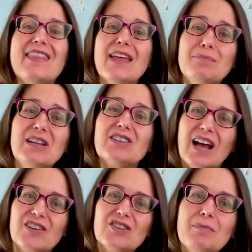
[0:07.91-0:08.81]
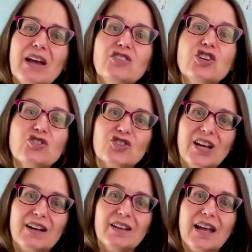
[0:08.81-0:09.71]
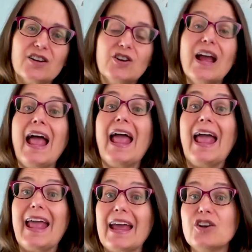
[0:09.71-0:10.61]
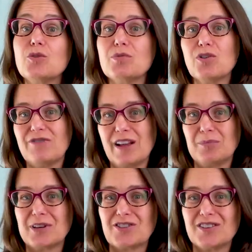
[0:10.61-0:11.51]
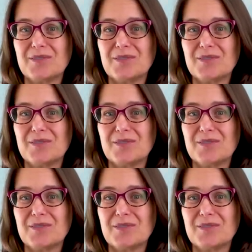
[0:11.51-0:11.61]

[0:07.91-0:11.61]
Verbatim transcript: That means customizing your channel header and your profile picture.